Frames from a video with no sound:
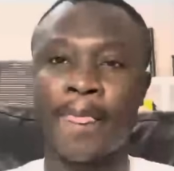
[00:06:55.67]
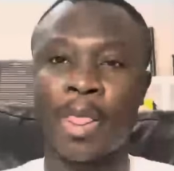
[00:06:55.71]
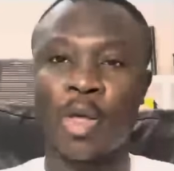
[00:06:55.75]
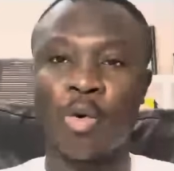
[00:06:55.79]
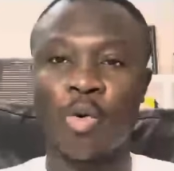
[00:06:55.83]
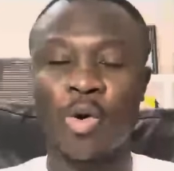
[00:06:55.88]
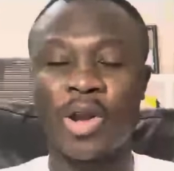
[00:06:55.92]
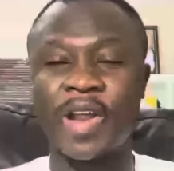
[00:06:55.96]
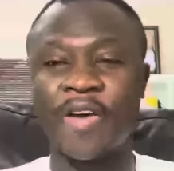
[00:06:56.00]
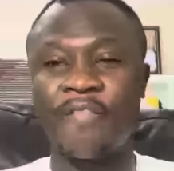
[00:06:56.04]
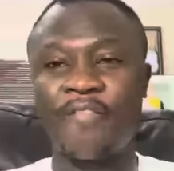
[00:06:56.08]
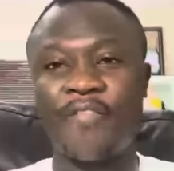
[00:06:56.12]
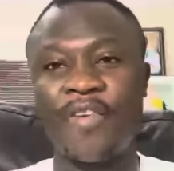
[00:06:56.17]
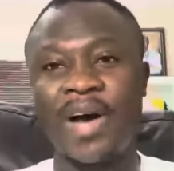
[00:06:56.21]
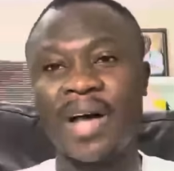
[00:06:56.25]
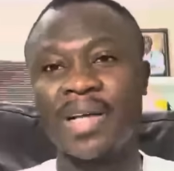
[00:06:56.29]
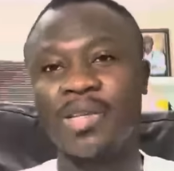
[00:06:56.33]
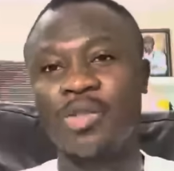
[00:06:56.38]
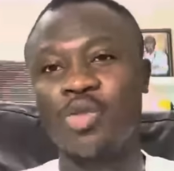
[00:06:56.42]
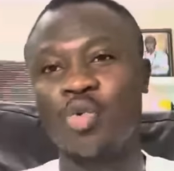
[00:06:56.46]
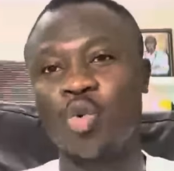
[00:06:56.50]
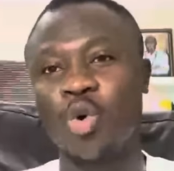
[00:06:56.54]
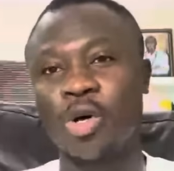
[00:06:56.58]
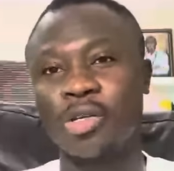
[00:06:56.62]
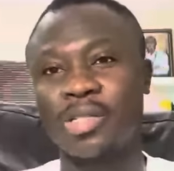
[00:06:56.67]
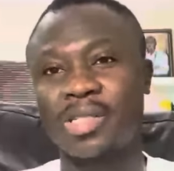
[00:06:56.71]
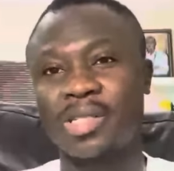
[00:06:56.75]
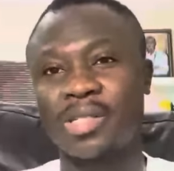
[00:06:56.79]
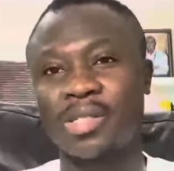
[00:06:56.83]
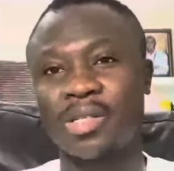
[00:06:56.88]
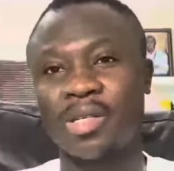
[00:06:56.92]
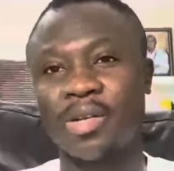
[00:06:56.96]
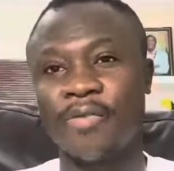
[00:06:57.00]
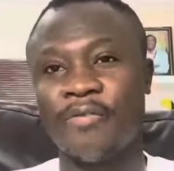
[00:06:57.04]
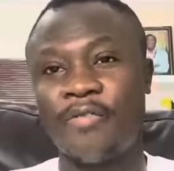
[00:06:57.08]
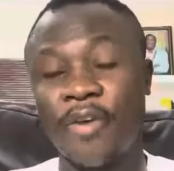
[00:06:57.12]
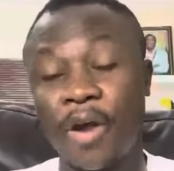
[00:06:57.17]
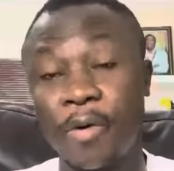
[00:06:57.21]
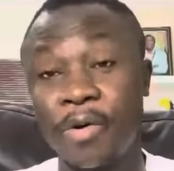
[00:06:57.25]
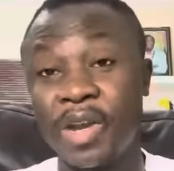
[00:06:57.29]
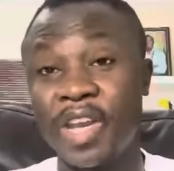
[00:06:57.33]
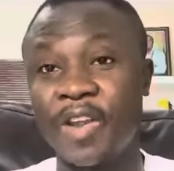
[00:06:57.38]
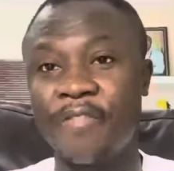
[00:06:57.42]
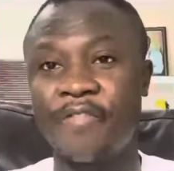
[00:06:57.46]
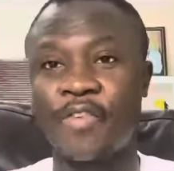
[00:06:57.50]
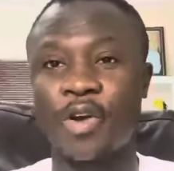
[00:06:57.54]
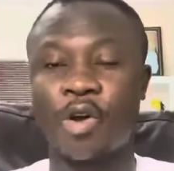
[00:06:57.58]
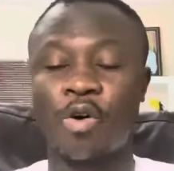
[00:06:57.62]
with the fans was very
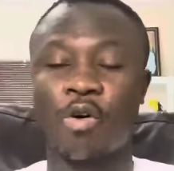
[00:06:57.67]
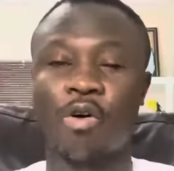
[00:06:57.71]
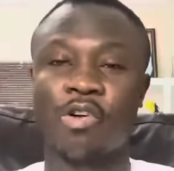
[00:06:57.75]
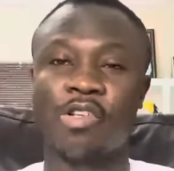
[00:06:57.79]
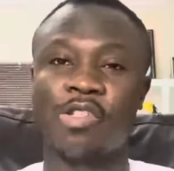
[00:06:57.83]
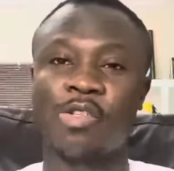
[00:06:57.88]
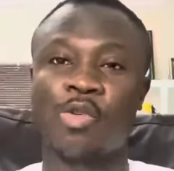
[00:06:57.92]
difficult.